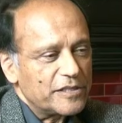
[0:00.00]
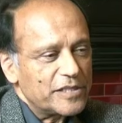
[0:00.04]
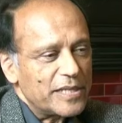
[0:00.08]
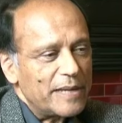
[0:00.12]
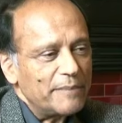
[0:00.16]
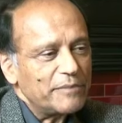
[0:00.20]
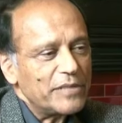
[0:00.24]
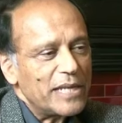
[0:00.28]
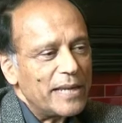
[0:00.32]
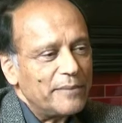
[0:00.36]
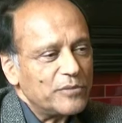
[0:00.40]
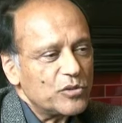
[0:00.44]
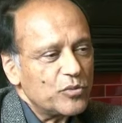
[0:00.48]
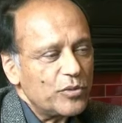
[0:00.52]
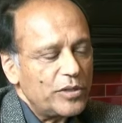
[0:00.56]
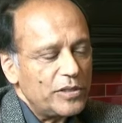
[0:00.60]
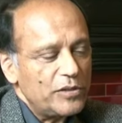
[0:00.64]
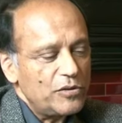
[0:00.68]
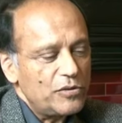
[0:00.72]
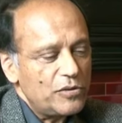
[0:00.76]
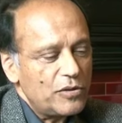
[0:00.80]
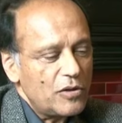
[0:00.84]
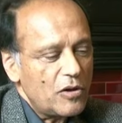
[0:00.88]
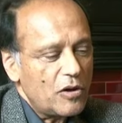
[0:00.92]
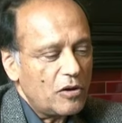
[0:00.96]
sometimes
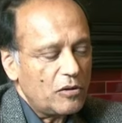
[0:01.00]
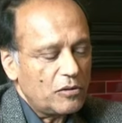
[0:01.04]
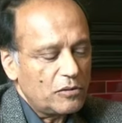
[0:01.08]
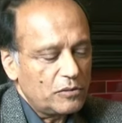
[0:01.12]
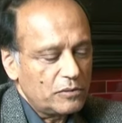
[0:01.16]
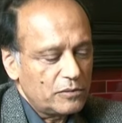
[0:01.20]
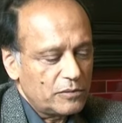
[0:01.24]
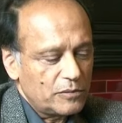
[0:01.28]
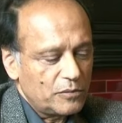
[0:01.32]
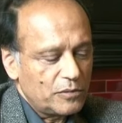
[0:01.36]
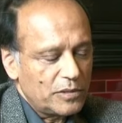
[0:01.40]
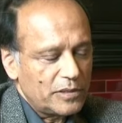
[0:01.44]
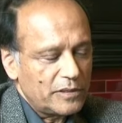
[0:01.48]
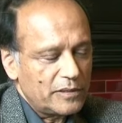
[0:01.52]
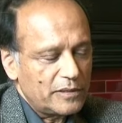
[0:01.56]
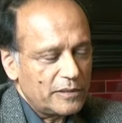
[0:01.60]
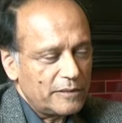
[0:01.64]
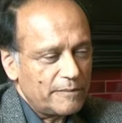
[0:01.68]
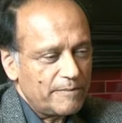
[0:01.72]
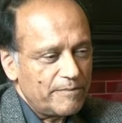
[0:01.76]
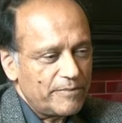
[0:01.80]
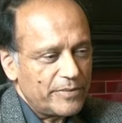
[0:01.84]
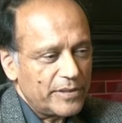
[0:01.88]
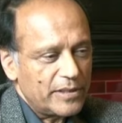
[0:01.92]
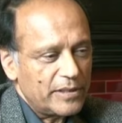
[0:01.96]
when you know
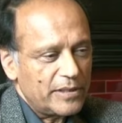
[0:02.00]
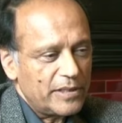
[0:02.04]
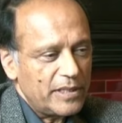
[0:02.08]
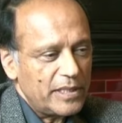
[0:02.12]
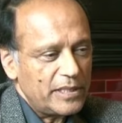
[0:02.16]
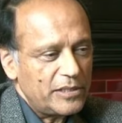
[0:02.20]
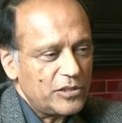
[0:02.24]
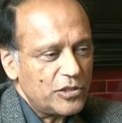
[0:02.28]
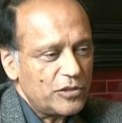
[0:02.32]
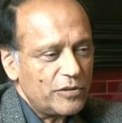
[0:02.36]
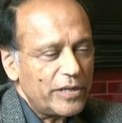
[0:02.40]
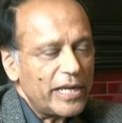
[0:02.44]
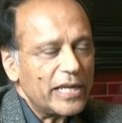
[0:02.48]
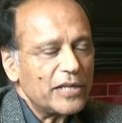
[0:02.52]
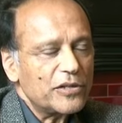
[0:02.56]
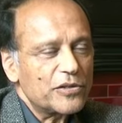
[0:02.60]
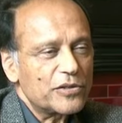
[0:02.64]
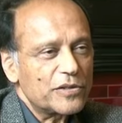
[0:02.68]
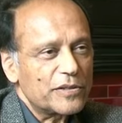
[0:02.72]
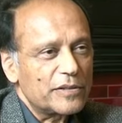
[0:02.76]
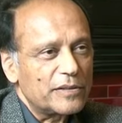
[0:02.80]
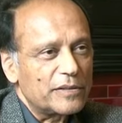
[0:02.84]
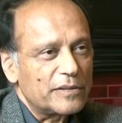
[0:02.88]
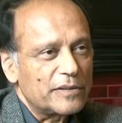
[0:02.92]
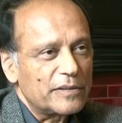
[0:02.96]
the
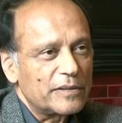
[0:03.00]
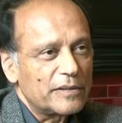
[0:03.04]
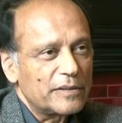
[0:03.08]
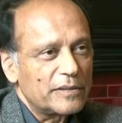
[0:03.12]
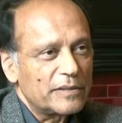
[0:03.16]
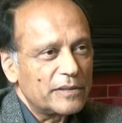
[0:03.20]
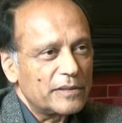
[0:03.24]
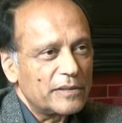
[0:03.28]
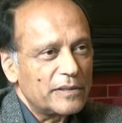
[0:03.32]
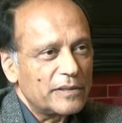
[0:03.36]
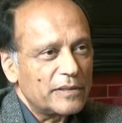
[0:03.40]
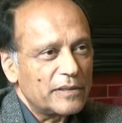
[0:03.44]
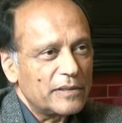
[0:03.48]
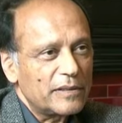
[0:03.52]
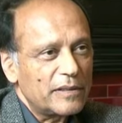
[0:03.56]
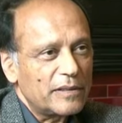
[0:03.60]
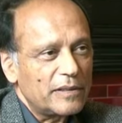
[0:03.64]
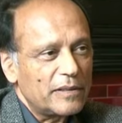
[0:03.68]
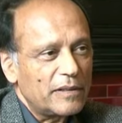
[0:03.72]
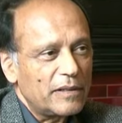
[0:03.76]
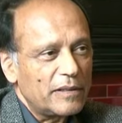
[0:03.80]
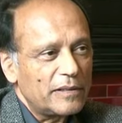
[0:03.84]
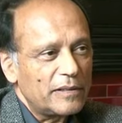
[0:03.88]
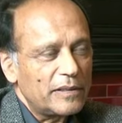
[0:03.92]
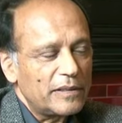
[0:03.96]
direction
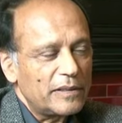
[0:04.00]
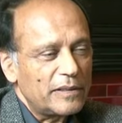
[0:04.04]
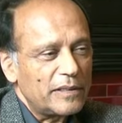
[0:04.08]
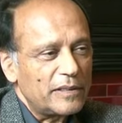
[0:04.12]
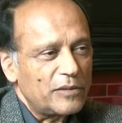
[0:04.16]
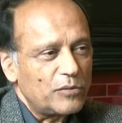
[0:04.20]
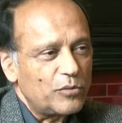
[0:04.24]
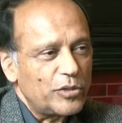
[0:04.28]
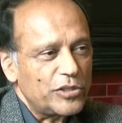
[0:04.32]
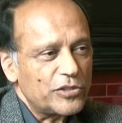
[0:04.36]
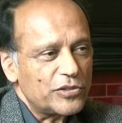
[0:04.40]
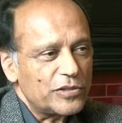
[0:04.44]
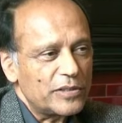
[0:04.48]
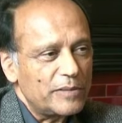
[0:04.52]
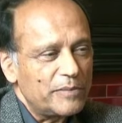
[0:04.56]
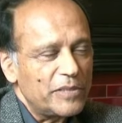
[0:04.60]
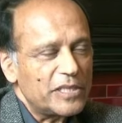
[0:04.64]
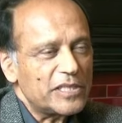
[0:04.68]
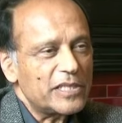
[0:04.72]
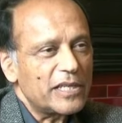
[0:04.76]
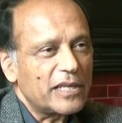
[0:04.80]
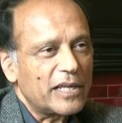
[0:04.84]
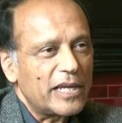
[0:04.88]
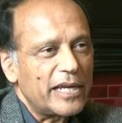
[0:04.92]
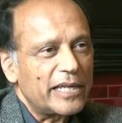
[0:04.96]
in which the
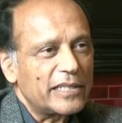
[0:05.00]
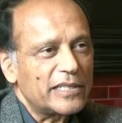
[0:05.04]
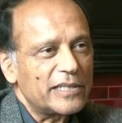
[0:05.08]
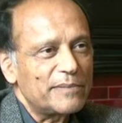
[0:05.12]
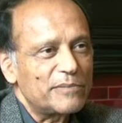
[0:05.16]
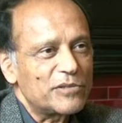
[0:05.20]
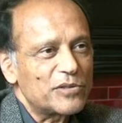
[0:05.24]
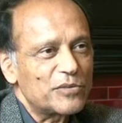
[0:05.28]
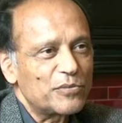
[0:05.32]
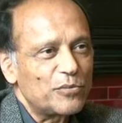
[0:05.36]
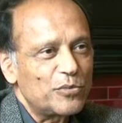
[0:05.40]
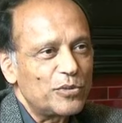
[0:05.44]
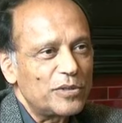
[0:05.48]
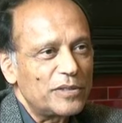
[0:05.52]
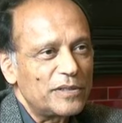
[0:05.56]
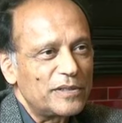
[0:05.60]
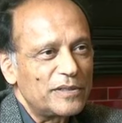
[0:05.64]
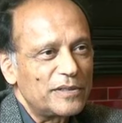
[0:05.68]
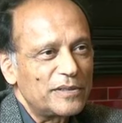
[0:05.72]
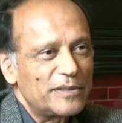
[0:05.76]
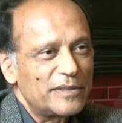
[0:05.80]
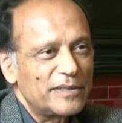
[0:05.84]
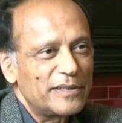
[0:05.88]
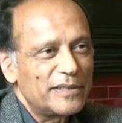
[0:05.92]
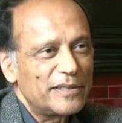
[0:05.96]
missing items
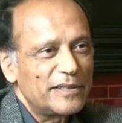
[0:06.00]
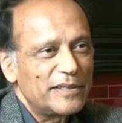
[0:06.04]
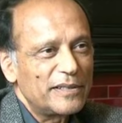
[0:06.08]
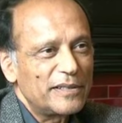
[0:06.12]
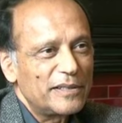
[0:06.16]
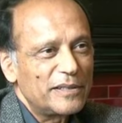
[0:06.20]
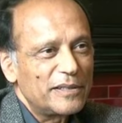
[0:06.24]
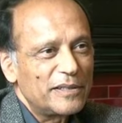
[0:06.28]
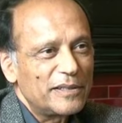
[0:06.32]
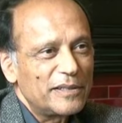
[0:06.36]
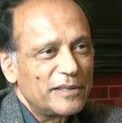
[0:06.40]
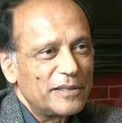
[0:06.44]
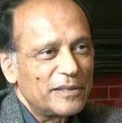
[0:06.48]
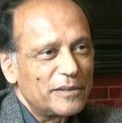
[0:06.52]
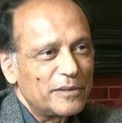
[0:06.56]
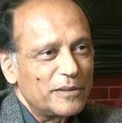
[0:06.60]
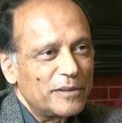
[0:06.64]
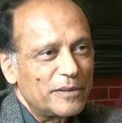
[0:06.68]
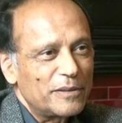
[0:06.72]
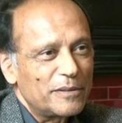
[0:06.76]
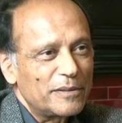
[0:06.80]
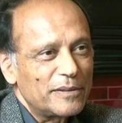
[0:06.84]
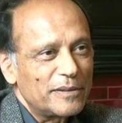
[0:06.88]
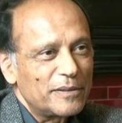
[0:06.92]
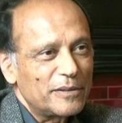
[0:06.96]
would
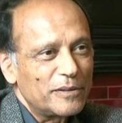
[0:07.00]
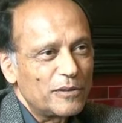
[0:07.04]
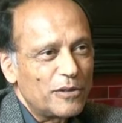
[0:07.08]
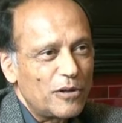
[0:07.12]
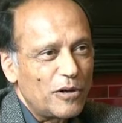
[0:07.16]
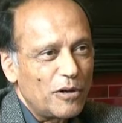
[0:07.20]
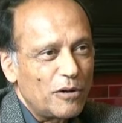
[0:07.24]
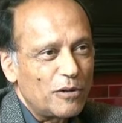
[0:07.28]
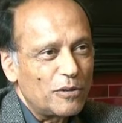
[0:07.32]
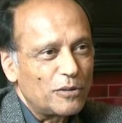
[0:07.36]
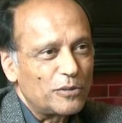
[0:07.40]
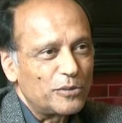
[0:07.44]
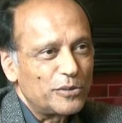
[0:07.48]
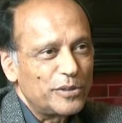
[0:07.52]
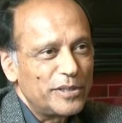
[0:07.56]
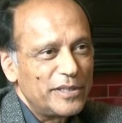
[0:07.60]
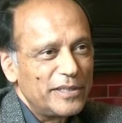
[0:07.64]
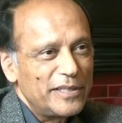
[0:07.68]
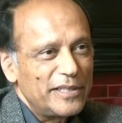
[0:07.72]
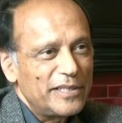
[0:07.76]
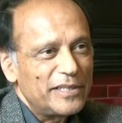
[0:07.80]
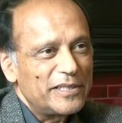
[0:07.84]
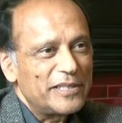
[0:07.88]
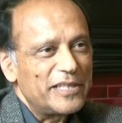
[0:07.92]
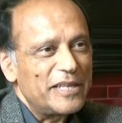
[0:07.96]
go,
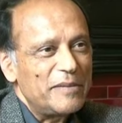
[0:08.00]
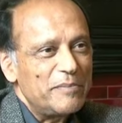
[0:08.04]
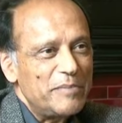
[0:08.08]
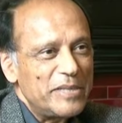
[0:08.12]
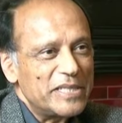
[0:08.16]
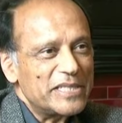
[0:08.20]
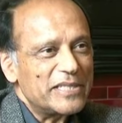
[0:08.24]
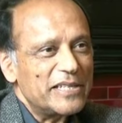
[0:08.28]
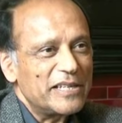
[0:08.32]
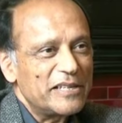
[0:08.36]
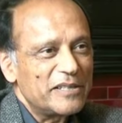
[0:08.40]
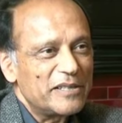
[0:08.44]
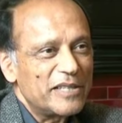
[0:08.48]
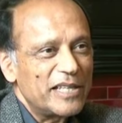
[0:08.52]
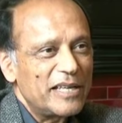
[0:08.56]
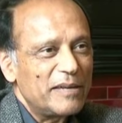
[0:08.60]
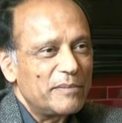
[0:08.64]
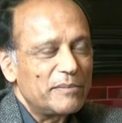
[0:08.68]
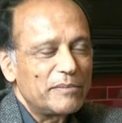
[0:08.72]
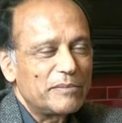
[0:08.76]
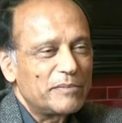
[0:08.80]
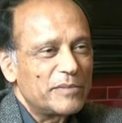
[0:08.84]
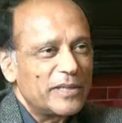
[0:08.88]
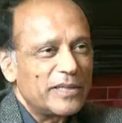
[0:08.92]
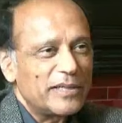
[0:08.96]
then missing
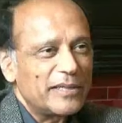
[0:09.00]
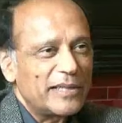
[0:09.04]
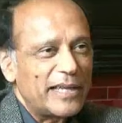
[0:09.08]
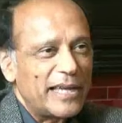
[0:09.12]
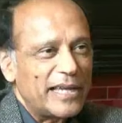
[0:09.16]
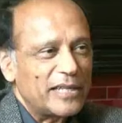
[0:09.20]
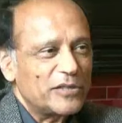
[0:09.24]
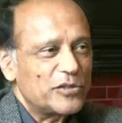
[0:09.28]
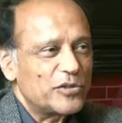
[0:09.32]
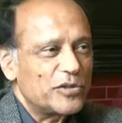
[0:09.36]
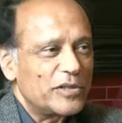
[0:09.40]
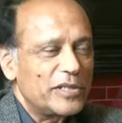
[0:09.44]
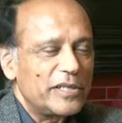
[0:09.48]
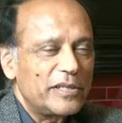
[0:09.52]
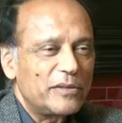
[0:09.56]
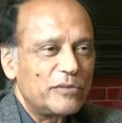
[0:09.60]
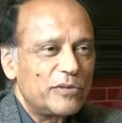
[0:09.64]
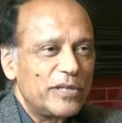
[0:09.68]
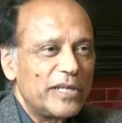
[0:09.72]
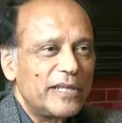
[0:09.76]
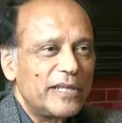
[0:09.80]
them actually